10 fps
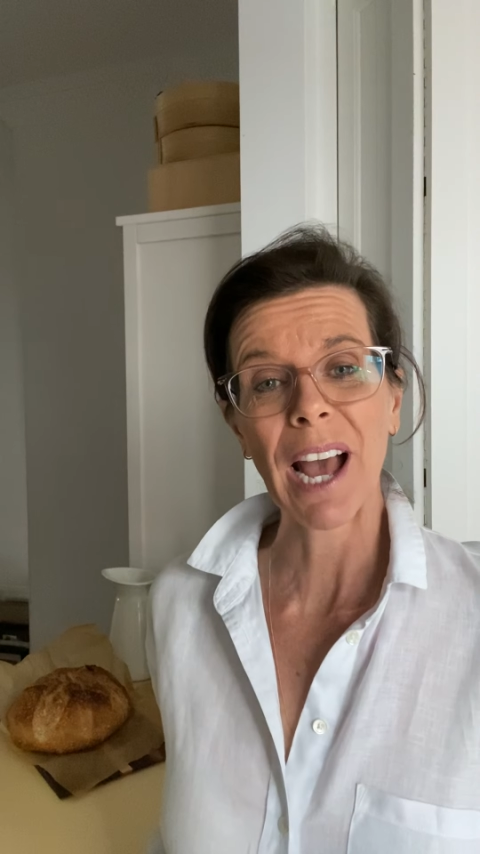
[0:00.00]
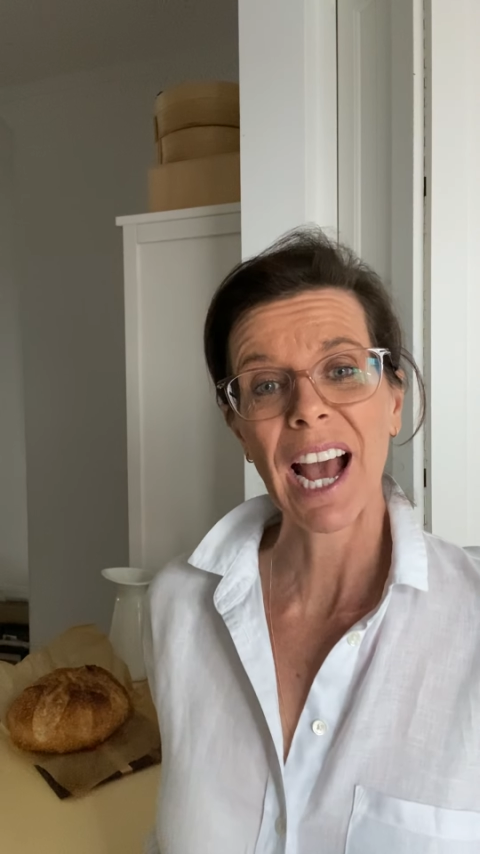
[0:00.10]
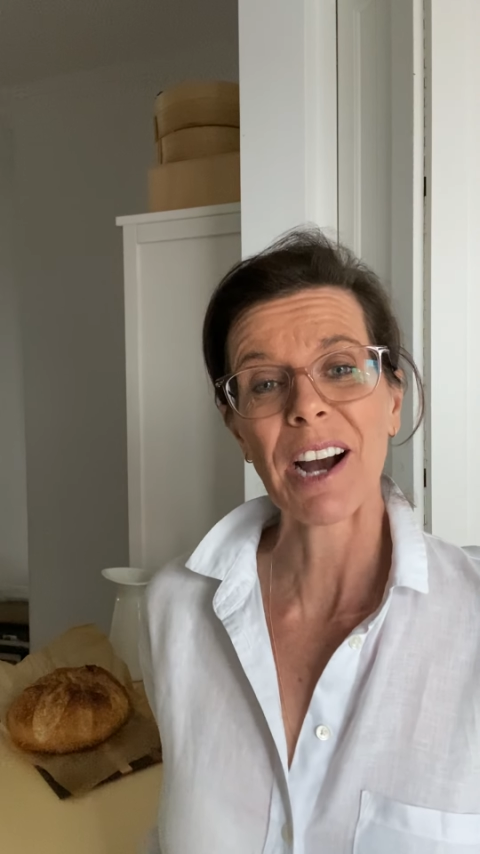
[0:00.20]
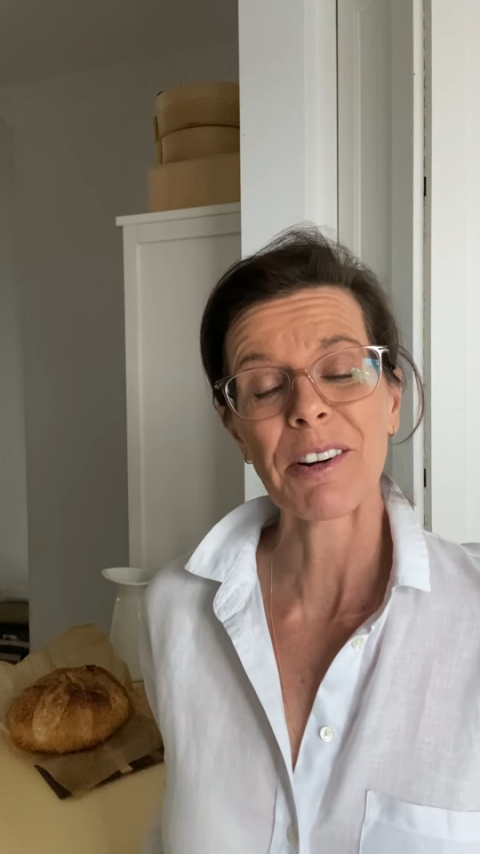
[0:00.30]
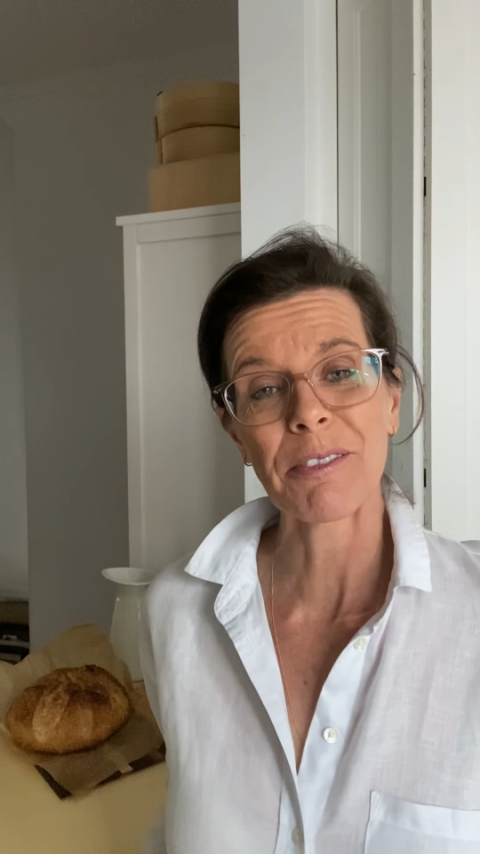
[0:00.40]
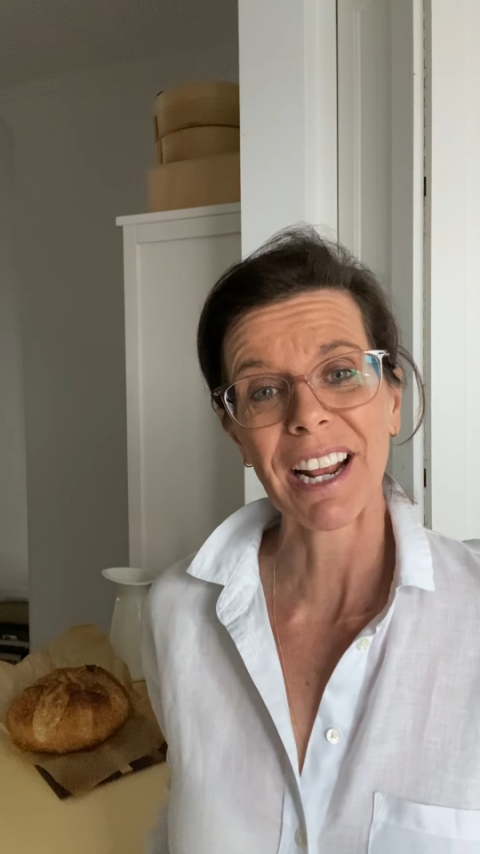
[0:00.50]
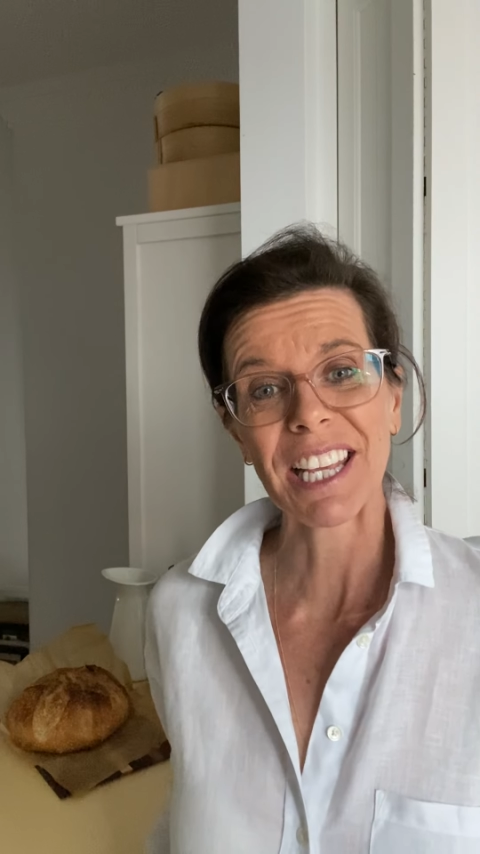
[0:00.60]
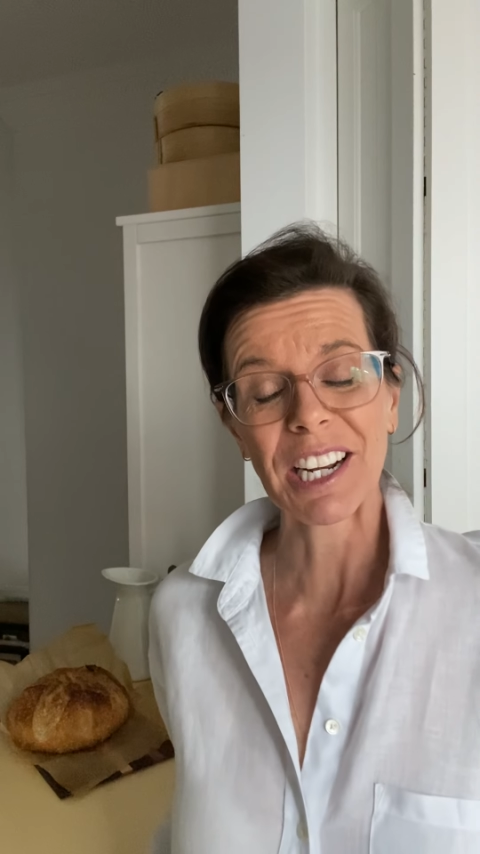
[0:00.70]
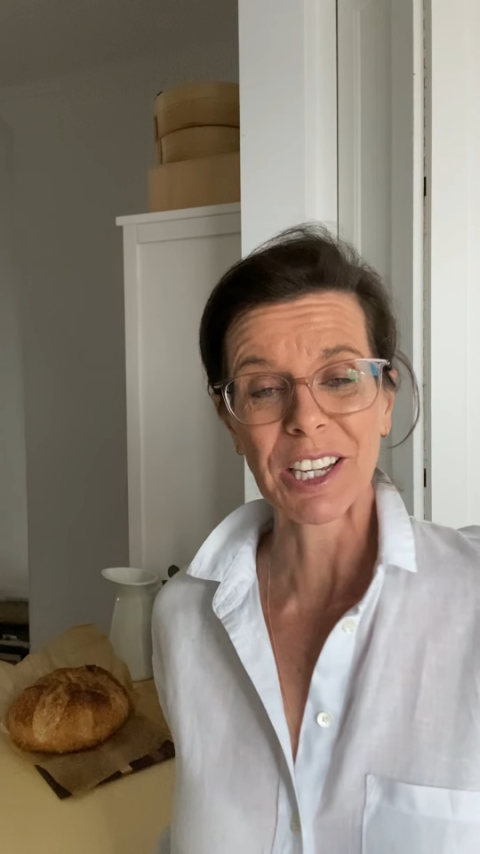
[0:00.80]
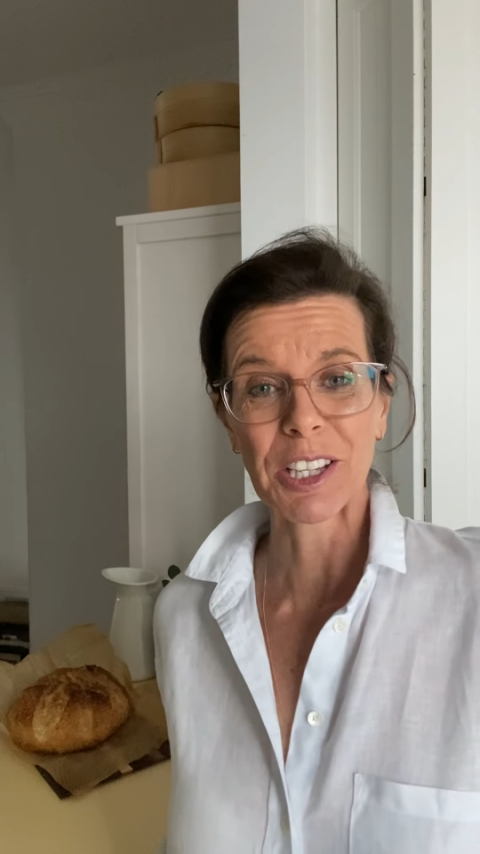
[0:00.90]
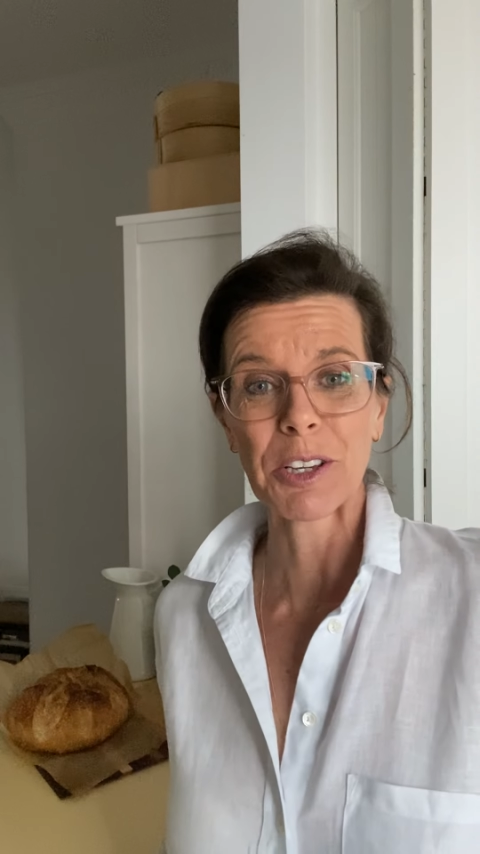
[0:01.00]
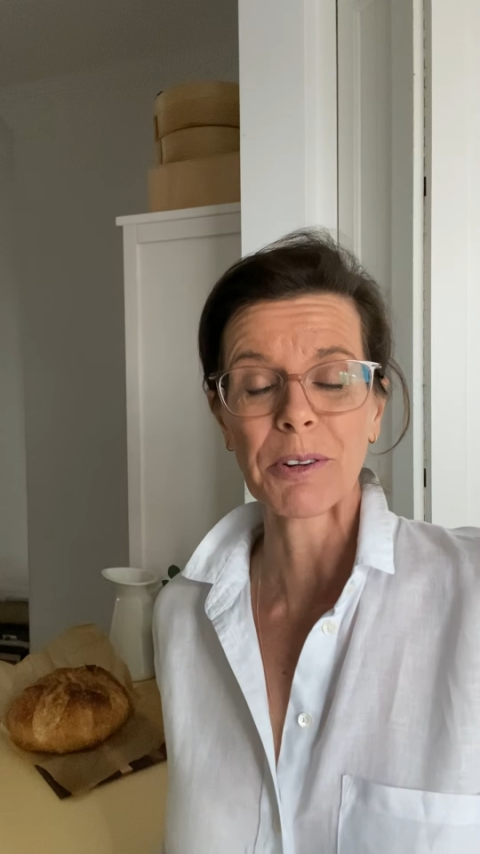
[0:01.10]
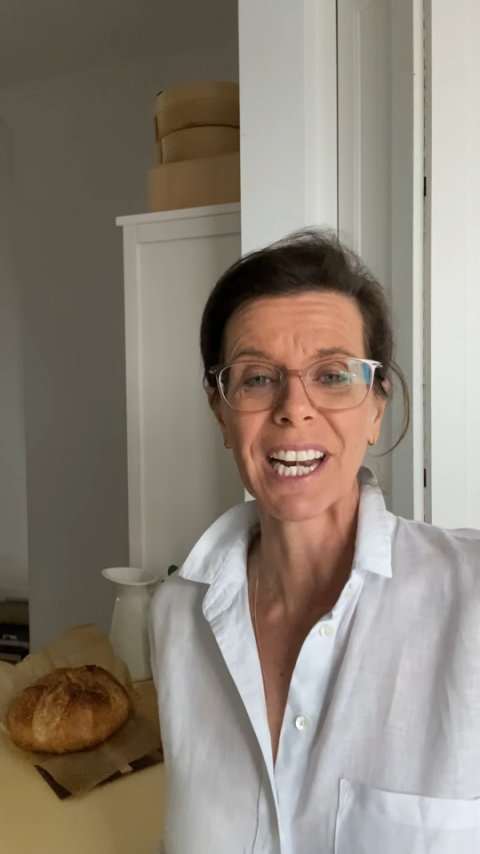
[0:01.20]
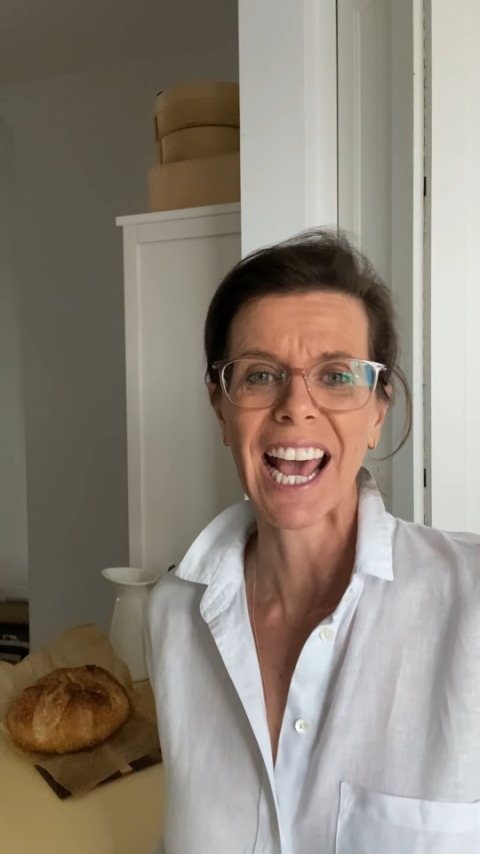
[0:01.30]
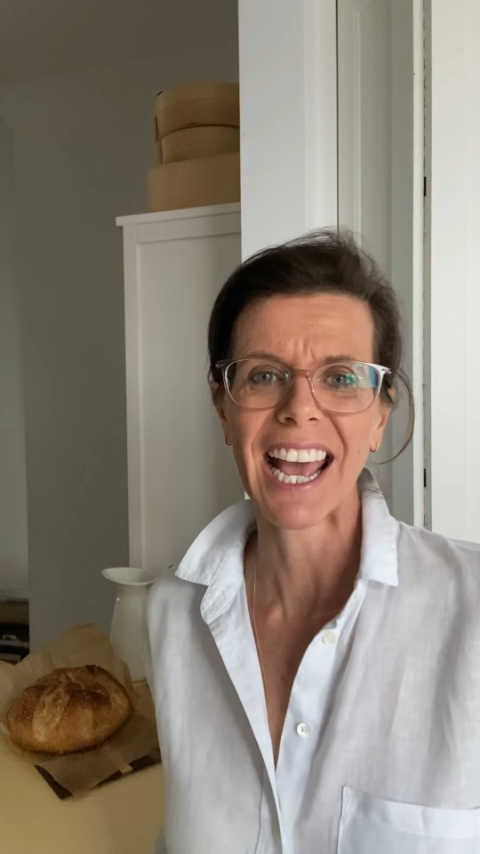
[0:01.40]
our regular
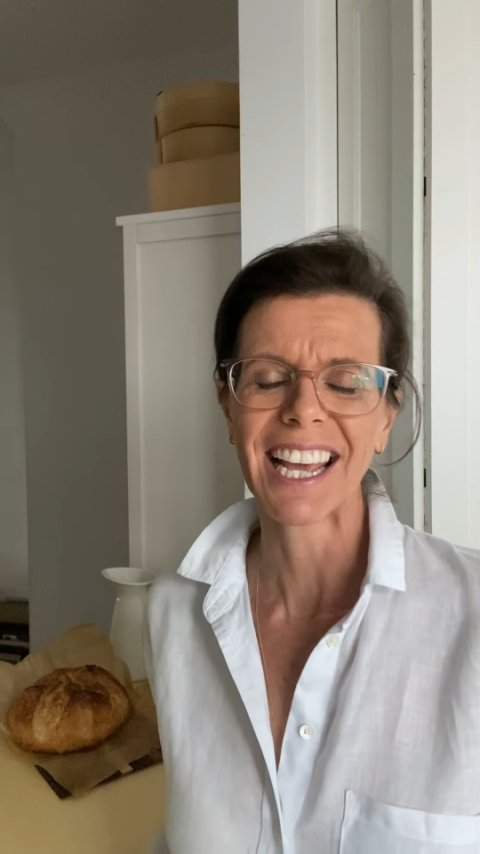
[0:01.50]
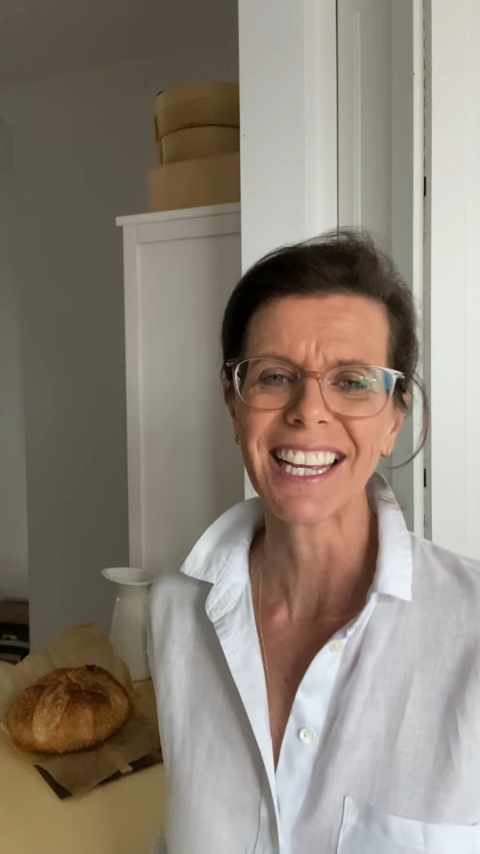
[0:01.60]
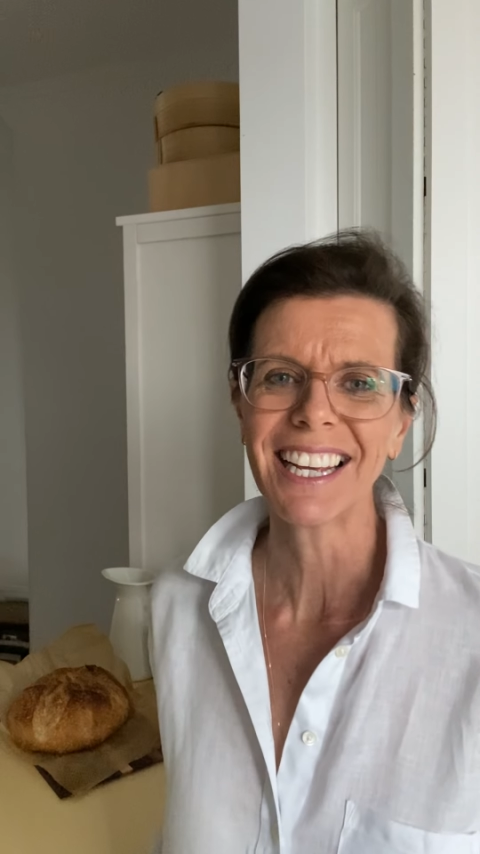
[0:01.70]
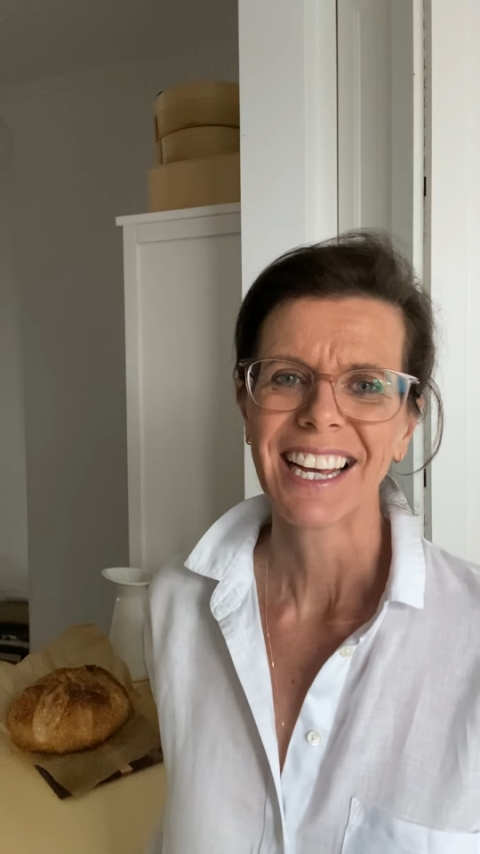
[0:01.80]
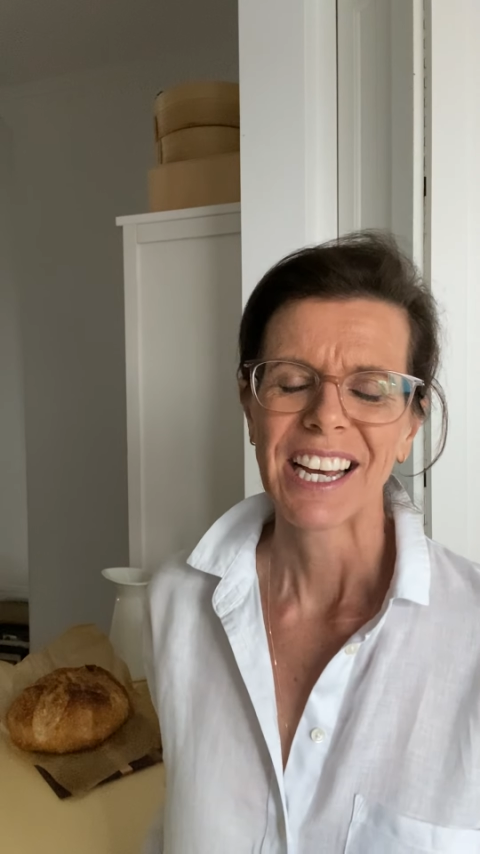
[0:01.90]
Q&A